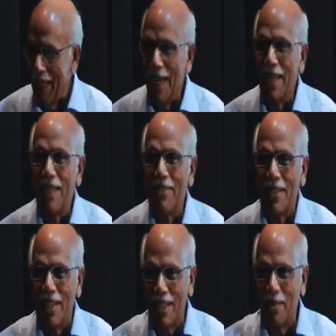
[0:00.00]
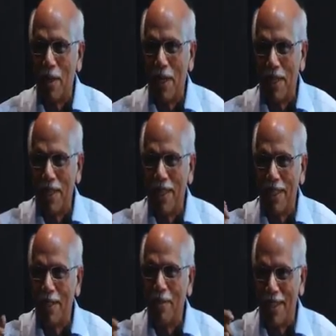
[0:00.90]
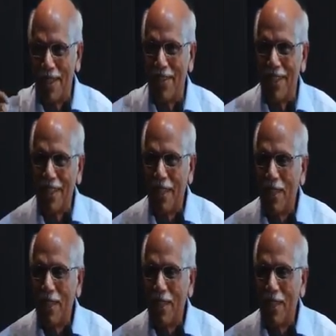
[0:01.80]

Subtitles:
and he started my television set.